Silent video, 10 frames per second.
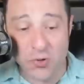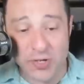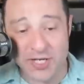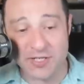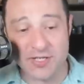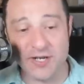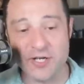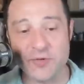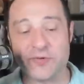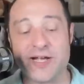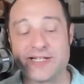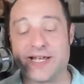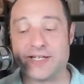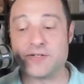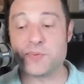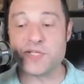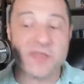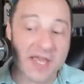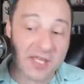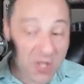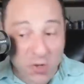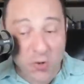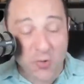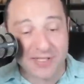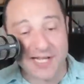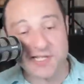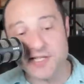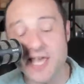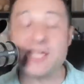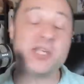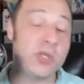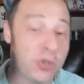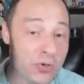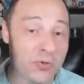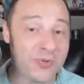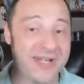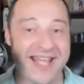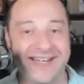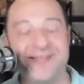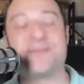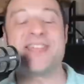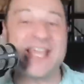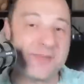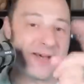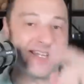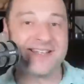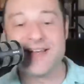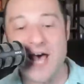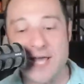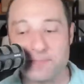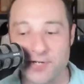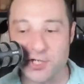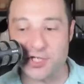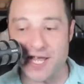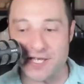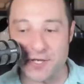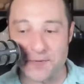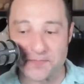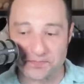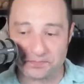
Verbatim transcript: You didn't, you didn't do it right, Danny. You're supposed to say thank you. And then I say thank you, Danny. But thank you, buddy. I appreciate you.